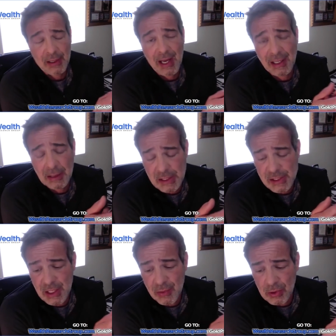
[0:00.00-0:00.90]
In the
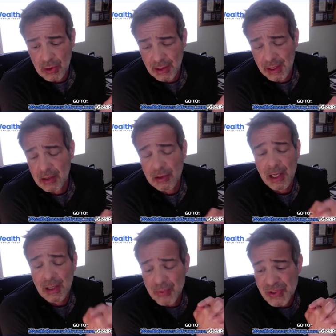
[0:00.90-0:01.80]
90s, they were earning
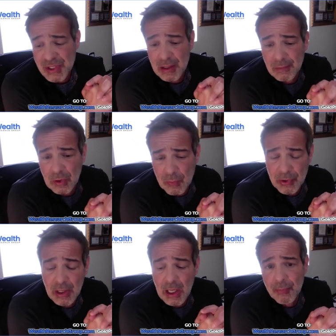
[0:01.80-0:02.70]
8 or 9%.
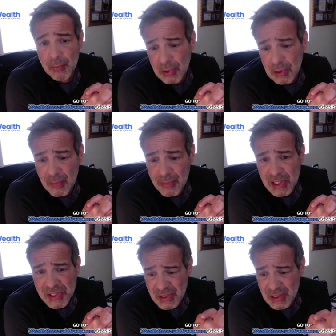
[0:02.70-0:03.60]
You put a couple $1
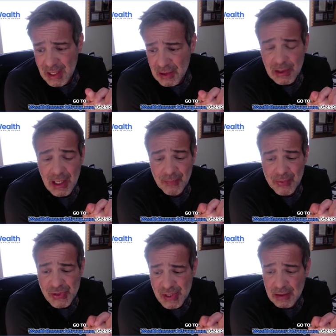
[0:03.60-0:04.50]
million in at 8 or
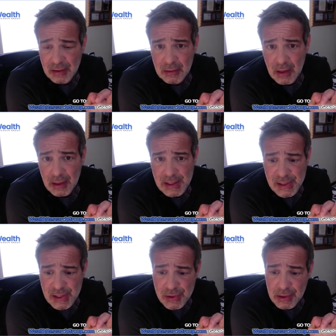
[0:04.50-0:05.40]
9%,
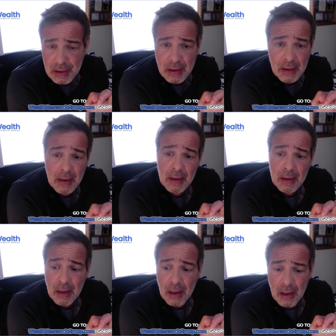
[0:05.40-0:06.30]
you're on easy street
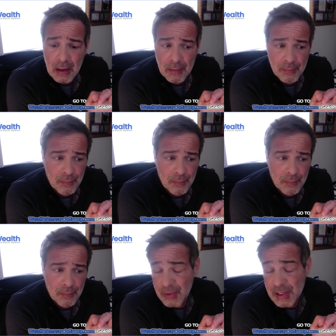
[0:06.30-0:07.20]

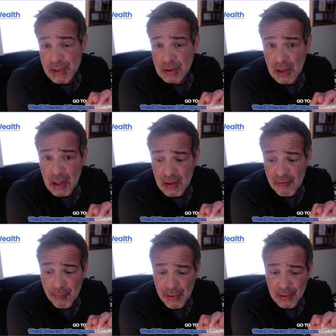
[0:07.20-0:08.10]
for the rest of your
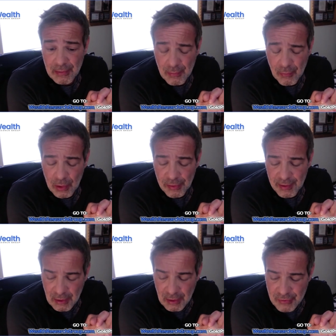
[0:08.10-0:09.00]
life. But
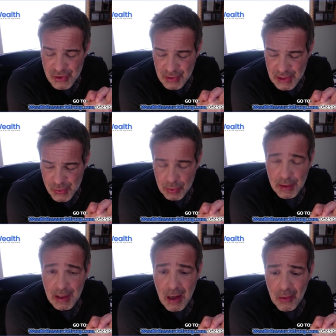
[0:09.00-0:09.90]
with interest
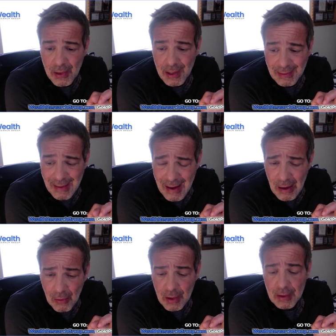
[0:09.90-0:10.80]
rates where they are right
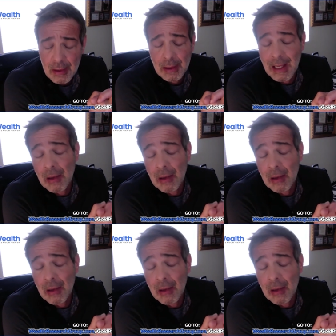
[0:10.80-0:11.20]
now,